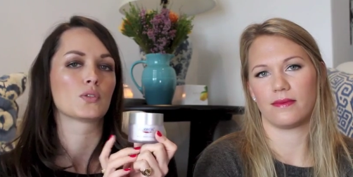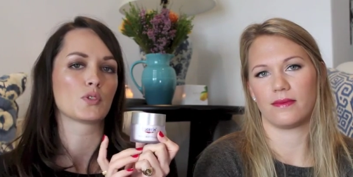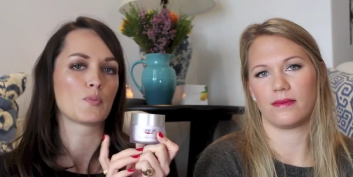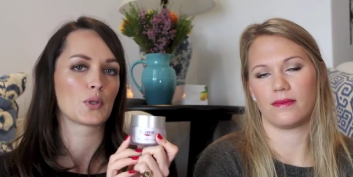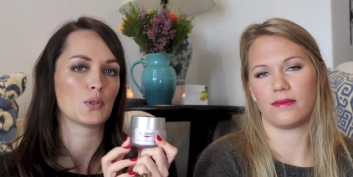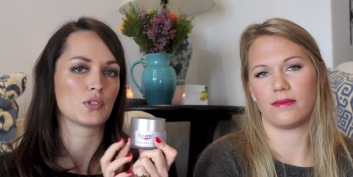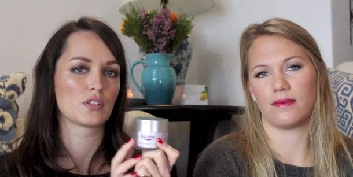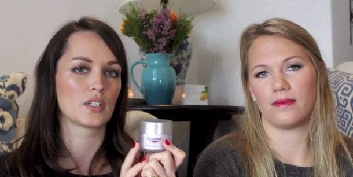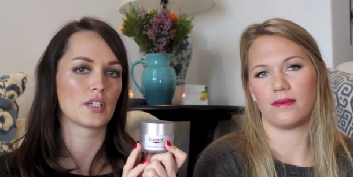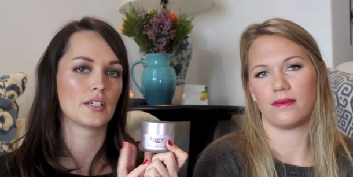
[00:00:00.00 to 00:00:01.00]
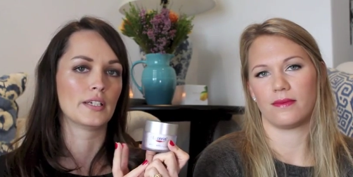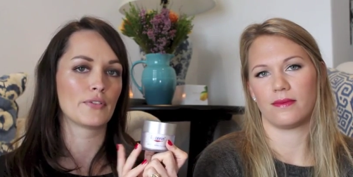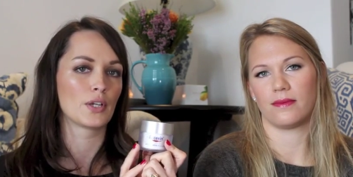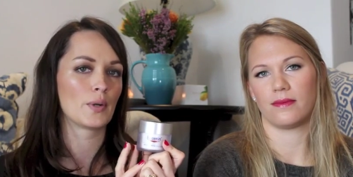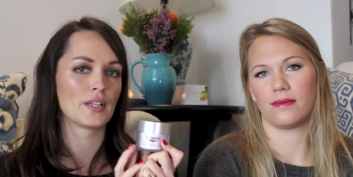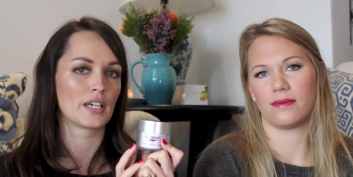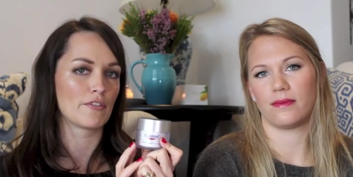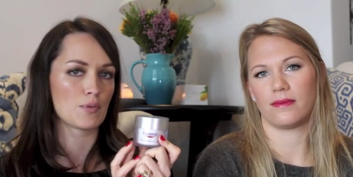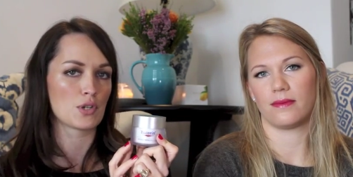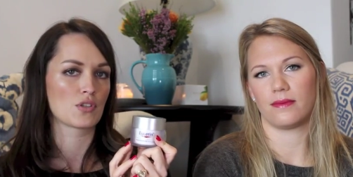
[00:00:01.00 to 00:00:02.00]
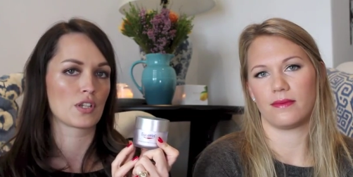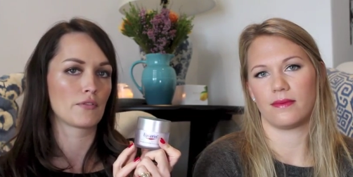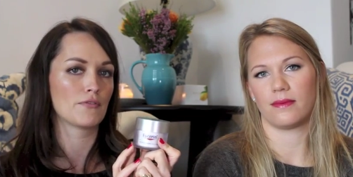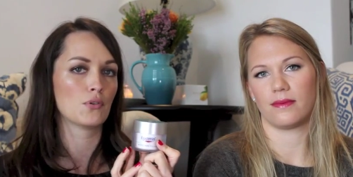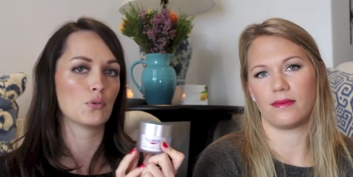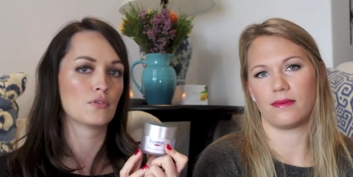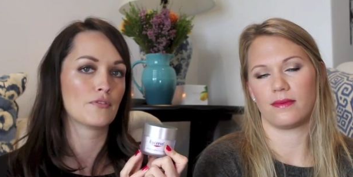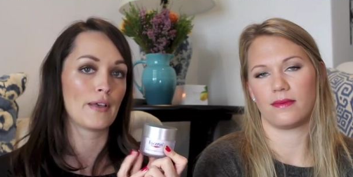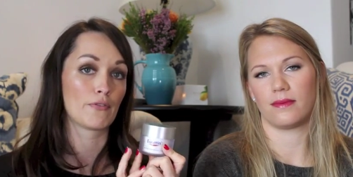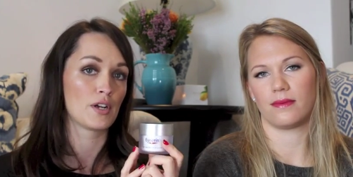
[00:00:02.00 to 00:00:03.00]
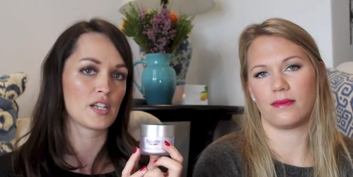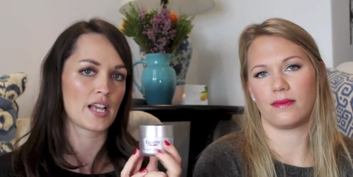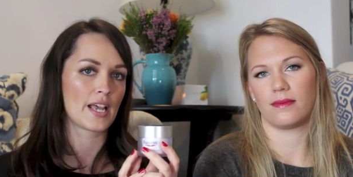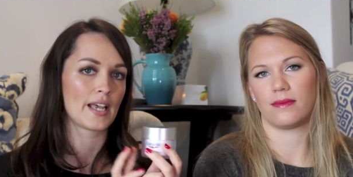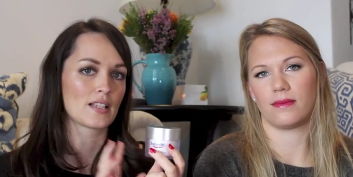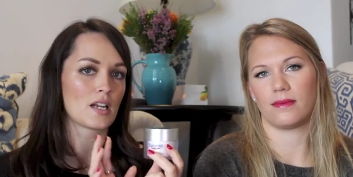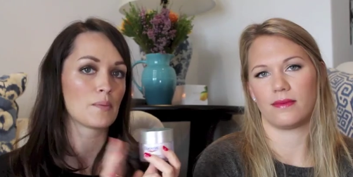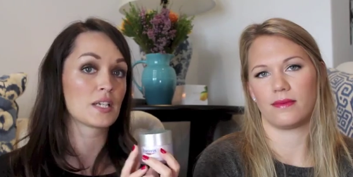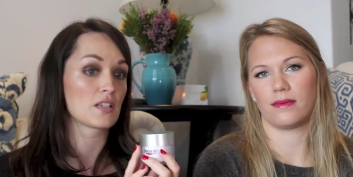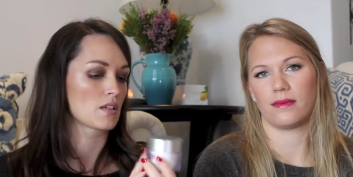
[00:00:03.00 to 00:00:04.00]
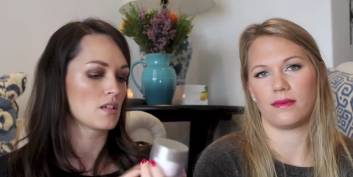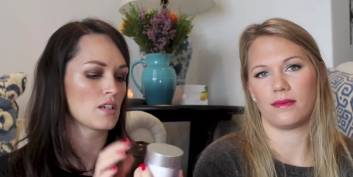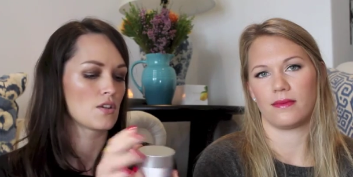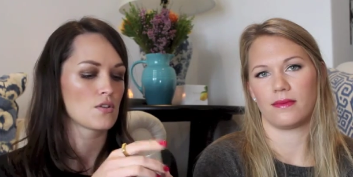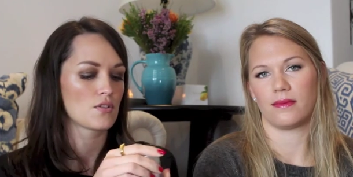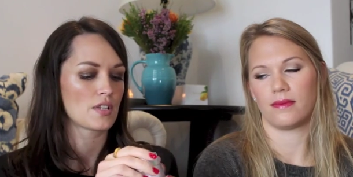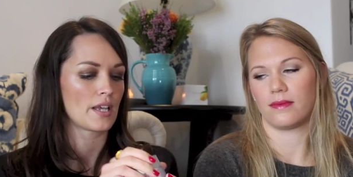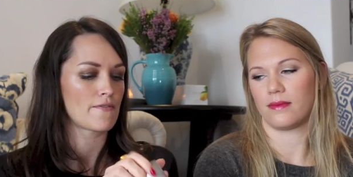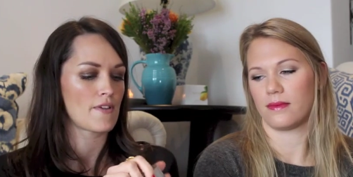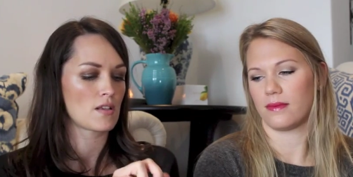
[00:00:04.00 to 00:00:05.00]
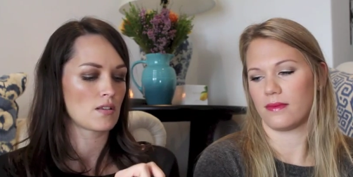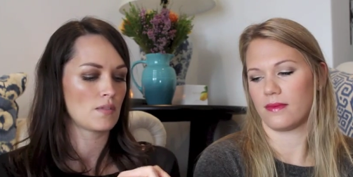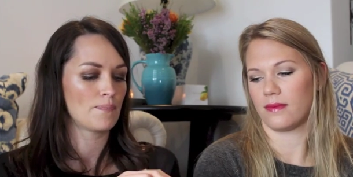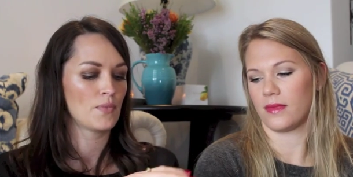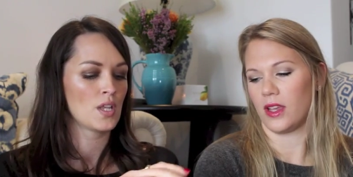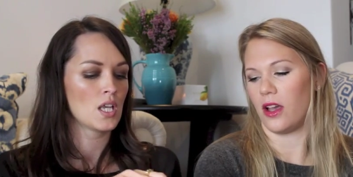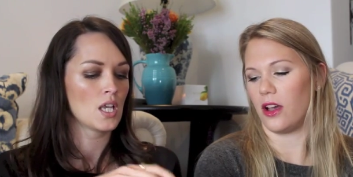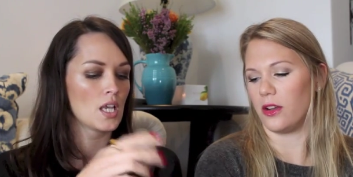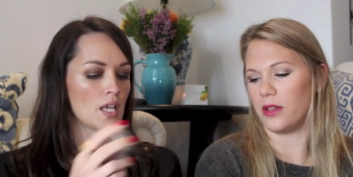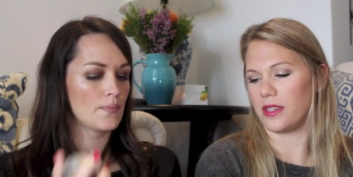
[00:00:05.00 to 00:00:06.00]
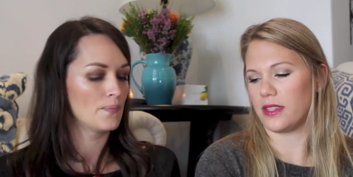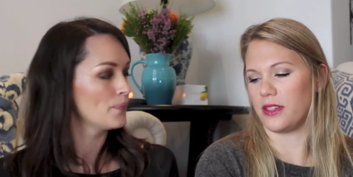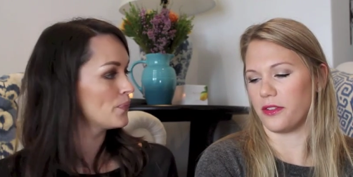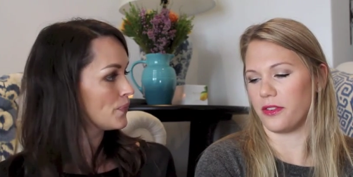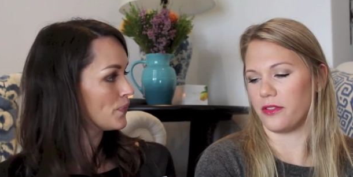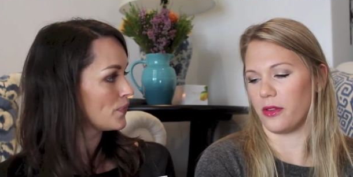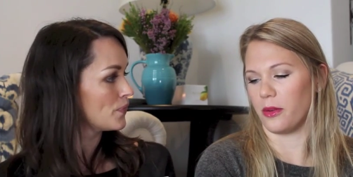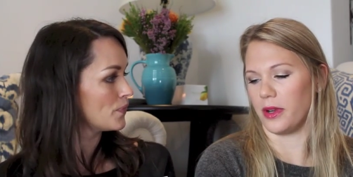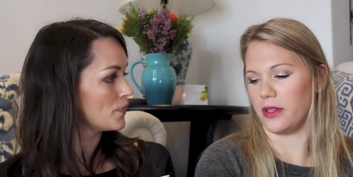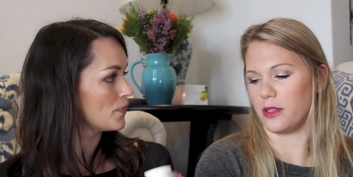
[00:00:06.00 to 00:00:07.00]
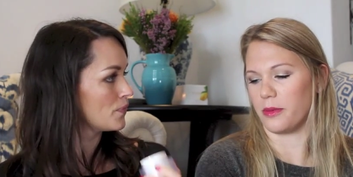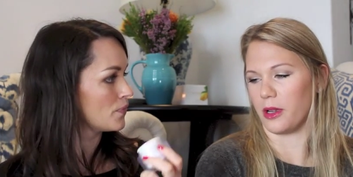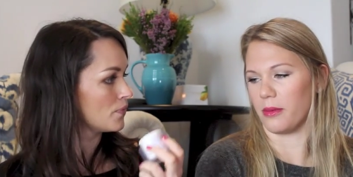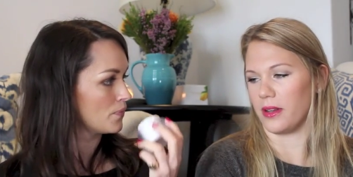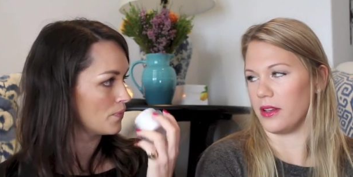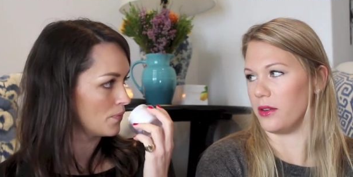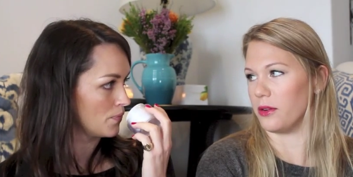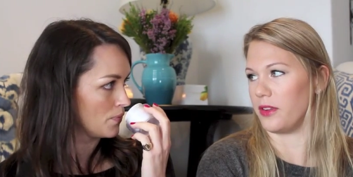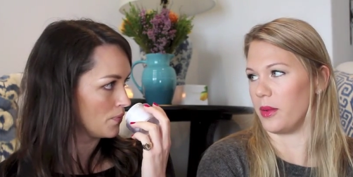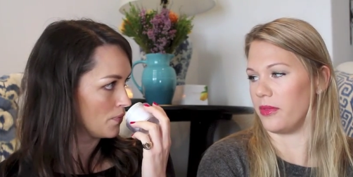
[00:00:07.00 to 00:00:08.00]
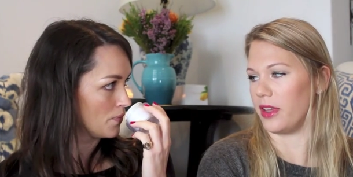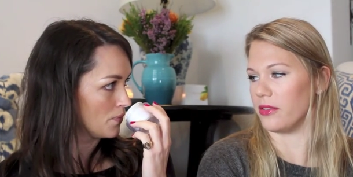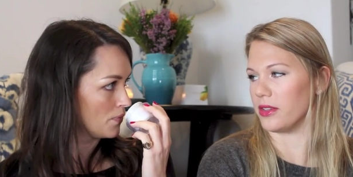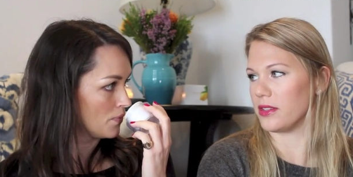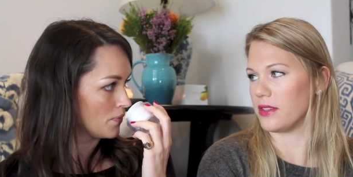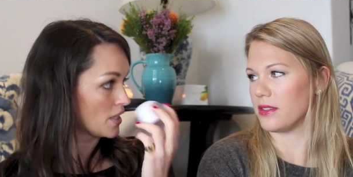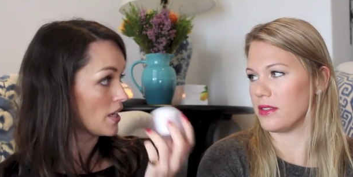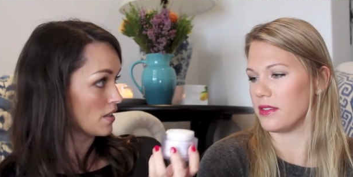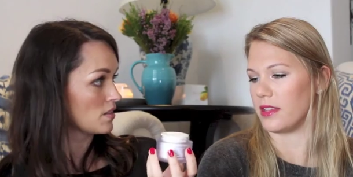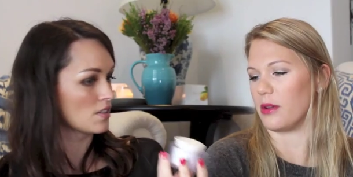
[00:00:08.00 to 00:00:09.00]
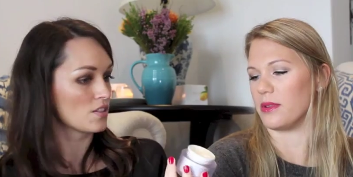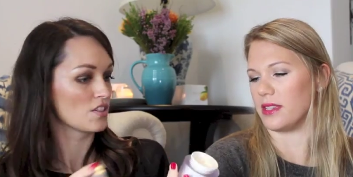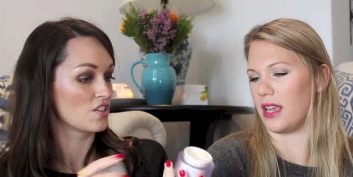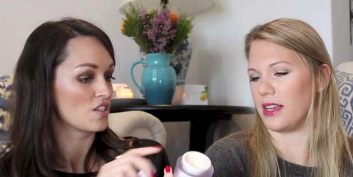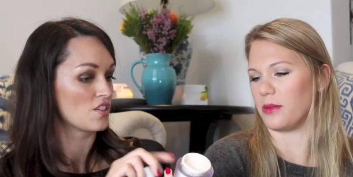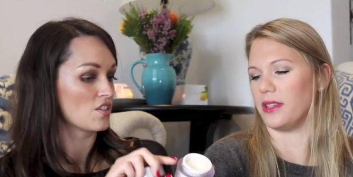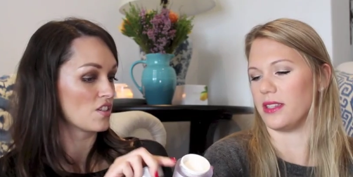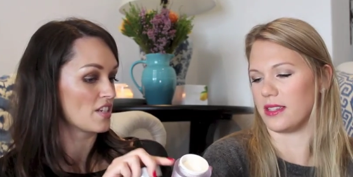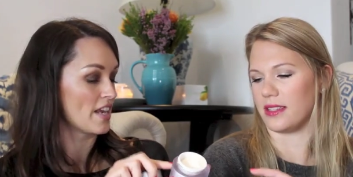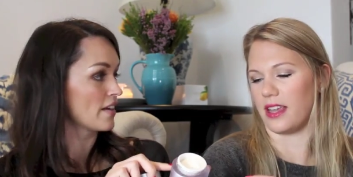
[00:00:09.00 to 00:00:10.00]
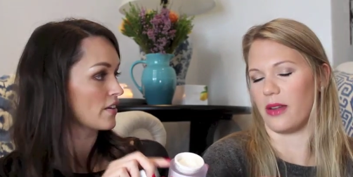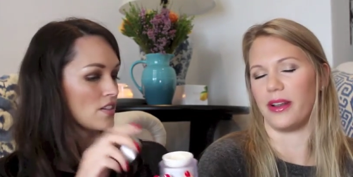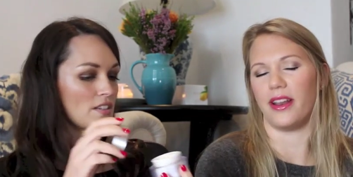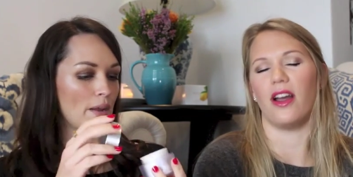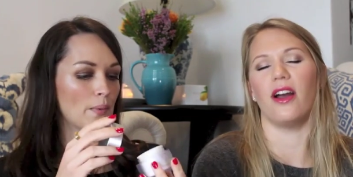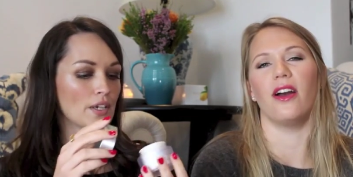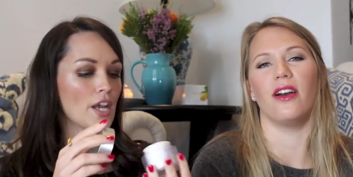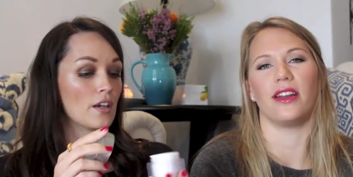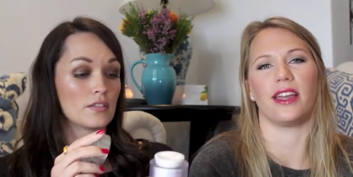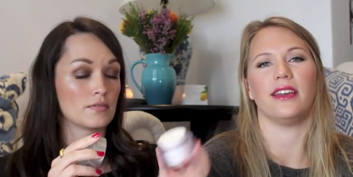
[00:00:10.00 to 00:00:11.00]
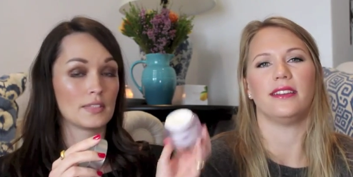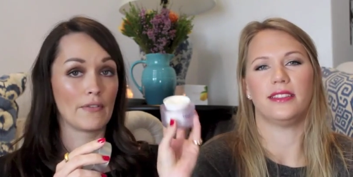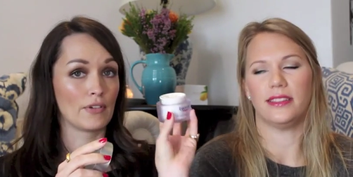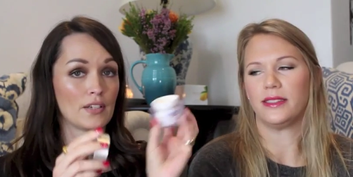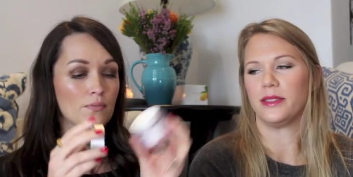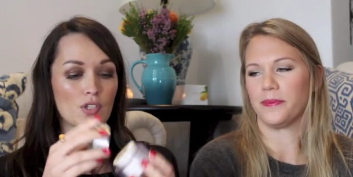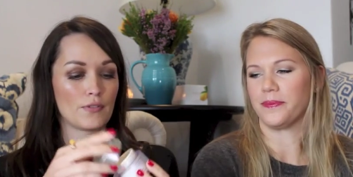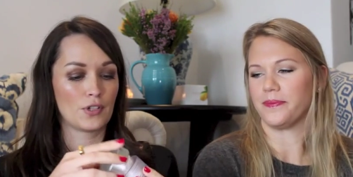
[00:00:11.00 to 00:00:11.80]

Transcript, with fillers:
Speaker 1: it was because the Nivea one that I've been using for forever and a day has now been discontinued, sad face. Oh,
Speaker 2: is this different from the one you spoke about in your fav favourites? Yes, so this, is the, this, is the, day, the day one. The day one. Ah, yeah, okay.
Speaker 1: lovely. So